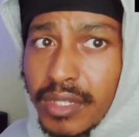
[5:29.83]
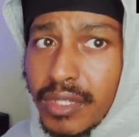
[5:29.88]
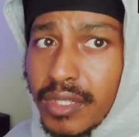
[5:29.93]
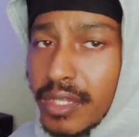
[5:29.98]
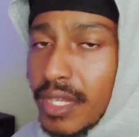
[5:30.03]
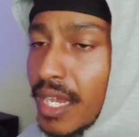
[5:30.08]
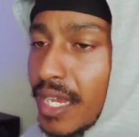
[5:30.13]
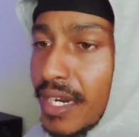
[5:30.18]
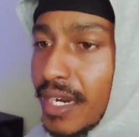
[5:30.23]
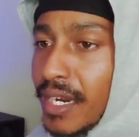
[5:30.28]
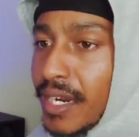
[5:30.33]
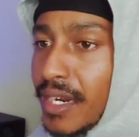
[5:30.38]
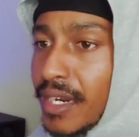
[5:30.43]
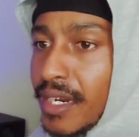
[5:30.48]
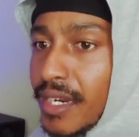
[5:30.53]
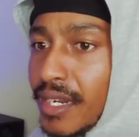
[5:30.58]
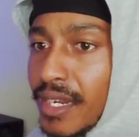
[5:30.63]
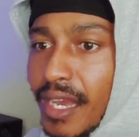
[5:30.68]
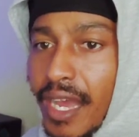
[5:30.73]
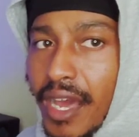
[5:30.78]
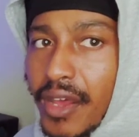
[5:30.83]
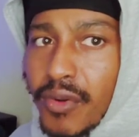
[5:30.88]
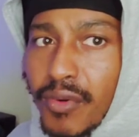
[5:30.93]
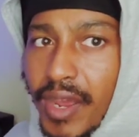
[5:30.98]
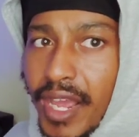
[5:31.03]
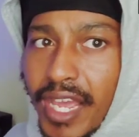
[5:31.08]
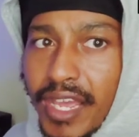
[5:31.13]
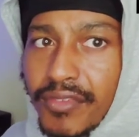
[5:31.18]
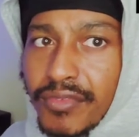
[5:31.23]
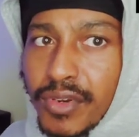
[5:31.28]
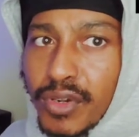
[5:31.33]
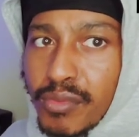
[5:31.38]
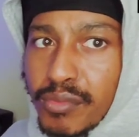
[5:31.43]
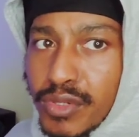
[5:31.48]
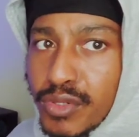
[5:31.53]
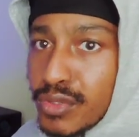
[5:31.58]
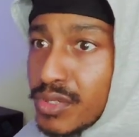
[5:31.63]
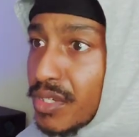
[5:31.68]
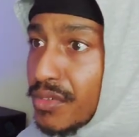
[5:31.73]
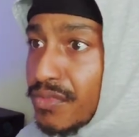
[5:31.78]
Like, I don't have no
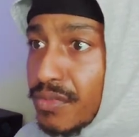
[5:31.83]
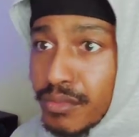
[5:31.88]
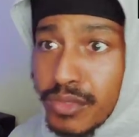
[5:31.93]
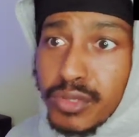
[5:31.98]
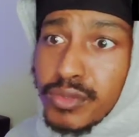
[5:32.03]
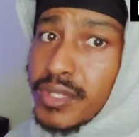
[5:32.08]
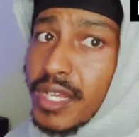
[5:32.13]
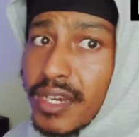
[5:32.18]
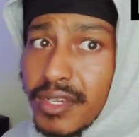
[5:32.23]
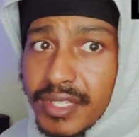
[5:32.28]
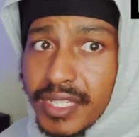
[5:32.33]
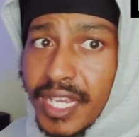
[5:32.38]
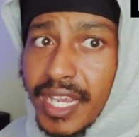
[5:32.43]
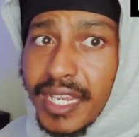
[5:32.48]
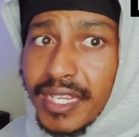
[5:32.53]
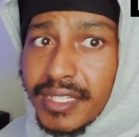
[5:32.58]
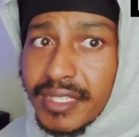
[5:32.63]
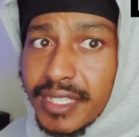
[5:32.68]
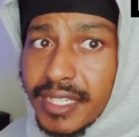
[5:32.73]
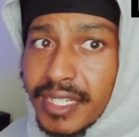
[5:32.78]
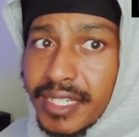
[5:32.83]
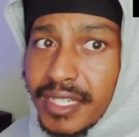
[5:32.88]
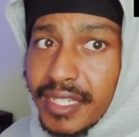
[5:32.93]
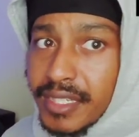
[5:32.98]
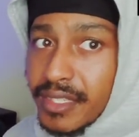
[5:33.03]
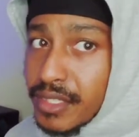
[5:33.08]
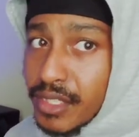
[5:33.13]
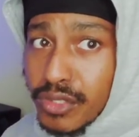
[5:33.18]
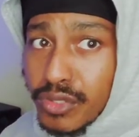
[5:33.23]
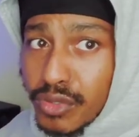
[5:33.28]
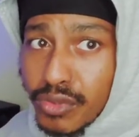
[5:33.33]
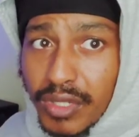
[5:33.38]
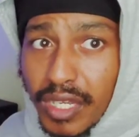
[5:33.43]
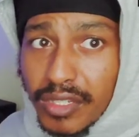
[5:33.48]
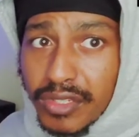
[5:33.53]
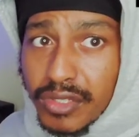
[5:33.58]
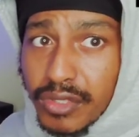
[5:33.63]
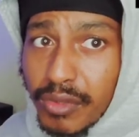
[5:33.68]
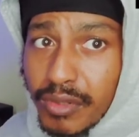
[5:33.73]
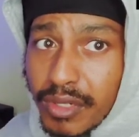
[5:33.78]
music from 2018 to
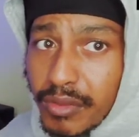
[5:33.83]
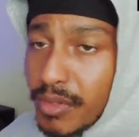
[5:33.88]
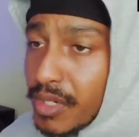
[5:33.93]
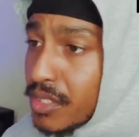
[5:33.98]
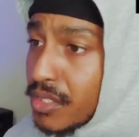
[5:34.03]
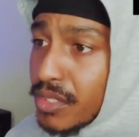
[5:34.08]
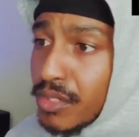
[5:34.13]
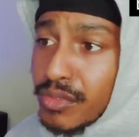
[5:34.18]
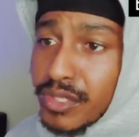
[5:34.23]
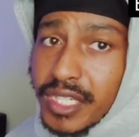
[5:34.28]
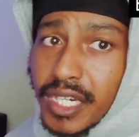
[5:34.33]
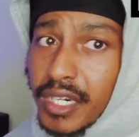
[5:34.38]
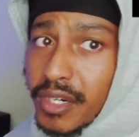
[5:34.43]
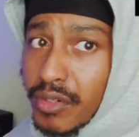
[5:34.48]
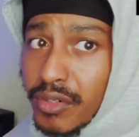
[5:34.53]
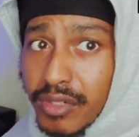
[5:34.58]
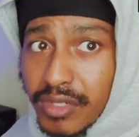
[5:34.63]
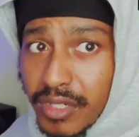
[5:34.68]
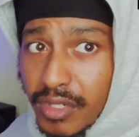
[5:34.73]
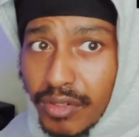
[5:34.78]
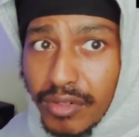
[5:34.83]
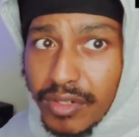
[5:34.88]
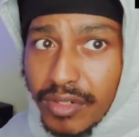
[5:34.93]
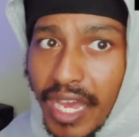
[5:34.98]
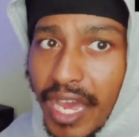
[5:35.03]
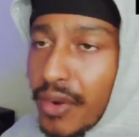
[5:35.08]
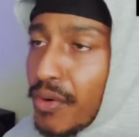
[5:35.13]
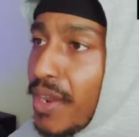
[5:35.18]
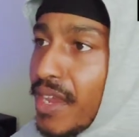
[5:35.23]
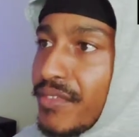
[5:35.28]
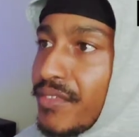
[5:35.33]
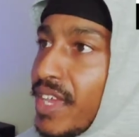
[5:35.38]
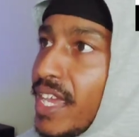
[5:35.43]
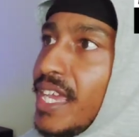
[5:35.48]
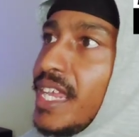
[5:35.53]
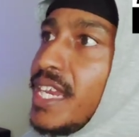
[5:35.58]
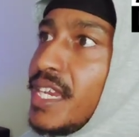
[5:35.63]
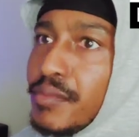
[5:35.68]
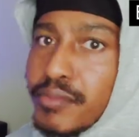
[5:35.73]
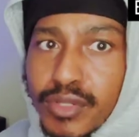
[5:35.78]
2021. You can go check on I don't have
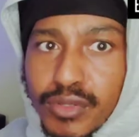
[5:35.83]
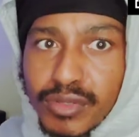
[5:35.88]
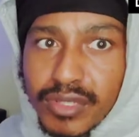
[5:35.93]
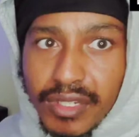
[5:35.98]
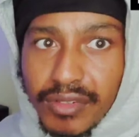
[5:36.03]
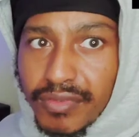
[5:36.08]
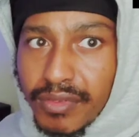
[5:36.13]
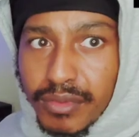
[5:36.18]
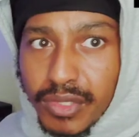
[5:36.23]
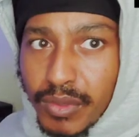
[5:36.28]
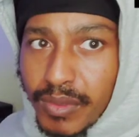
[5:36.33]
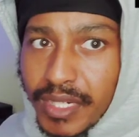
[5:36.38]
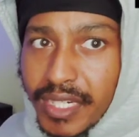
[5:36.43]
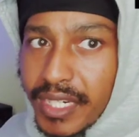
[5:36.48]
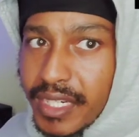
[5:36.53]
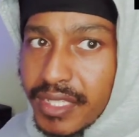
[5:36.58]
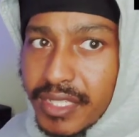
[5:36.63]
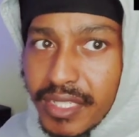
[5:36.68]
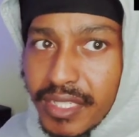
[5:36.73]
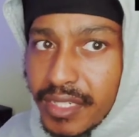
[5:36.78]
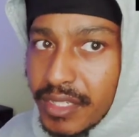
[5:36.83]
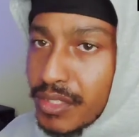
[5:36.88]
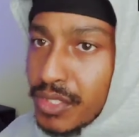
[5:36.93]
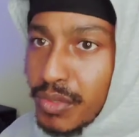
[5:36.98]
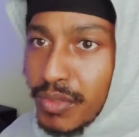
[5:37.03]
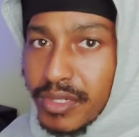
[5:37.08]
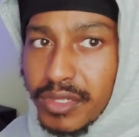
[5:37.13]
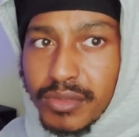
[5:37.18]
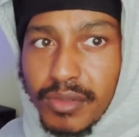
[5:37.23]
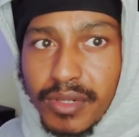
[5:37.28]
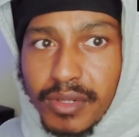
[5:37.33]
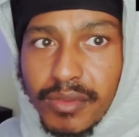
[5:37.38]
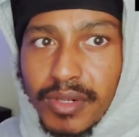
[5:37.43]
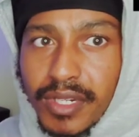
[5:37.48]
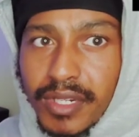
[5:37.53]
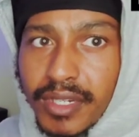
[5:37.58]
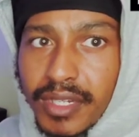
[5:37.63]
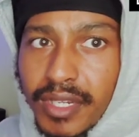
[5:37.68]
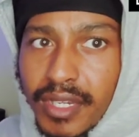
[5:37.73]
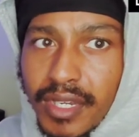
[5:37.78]
any music from 2018 to
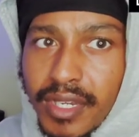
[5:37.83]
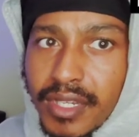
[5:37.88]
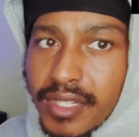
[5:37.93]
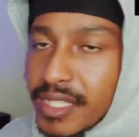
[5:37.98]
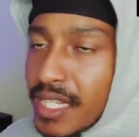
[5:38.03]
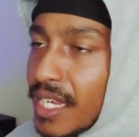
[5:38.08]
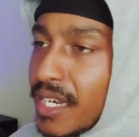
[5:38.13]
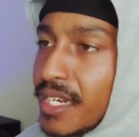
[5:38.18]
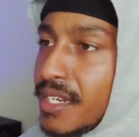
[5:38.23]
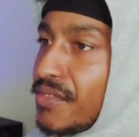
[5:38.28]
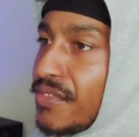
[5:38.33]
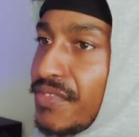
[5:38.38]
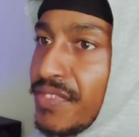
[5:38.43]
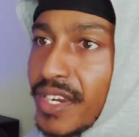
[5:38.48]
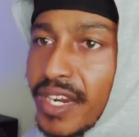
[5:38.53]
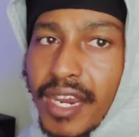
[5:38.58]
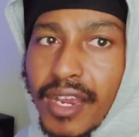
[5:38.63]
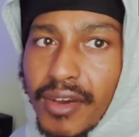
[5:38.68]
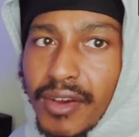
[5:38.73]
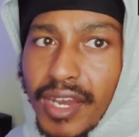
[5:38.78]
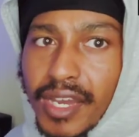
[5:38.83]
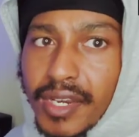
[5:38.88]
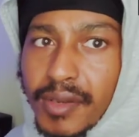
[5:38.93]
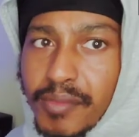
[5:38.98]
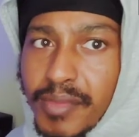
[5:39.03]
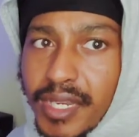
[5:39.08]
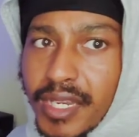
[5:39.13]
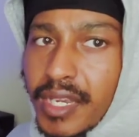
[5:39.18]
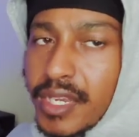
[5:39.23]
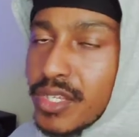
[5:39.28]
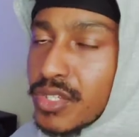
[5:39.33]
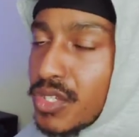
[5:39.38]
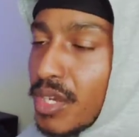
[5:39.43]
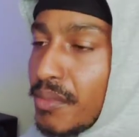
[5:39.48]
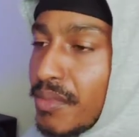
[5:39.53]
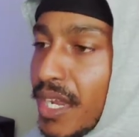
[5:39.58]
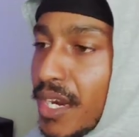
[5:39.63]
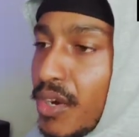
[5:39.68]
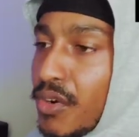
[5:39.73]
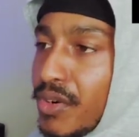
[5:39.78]
2021. So I didn't figure out how to make. So
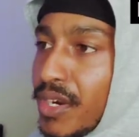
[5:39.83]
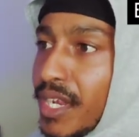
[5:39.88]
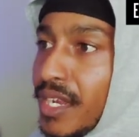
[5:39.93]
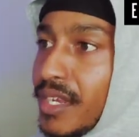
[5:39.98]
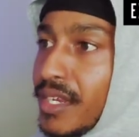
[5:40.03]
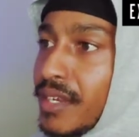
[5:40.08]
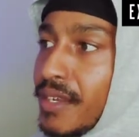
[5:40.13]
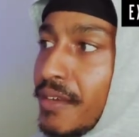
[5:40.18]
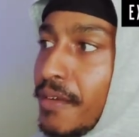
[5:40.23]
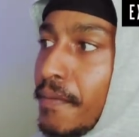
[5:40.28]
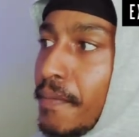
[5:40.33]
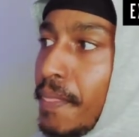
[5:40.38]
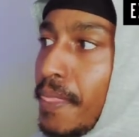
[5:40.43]
I'm like, okay,